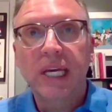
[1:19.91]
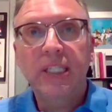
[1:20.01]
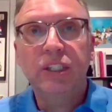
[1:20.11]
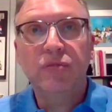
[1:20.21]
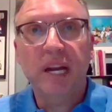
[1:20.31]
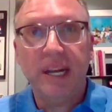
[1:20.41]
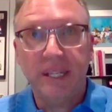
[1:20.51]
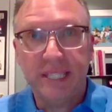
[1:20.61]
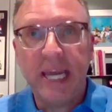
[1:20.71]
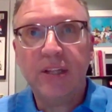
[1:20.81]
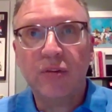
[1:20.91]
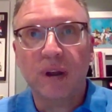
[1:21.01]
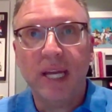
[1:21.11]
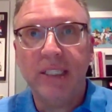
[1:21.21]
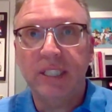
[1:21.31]
Is he ready to take the
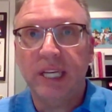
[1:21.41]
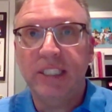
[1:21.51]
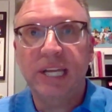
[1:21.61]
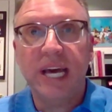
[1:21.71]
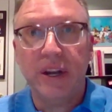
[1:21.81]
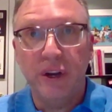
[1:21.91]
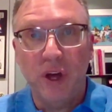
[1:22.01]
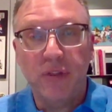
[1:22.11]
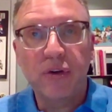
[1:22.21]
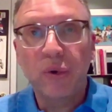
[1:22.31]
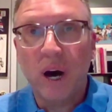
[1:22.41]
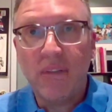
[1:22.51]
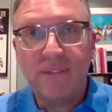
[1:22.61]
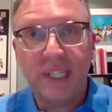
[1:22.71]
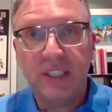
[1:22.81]
reins? It's yet another new
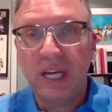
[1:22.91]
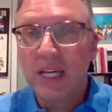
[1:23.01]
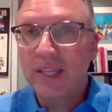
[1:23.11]
offense.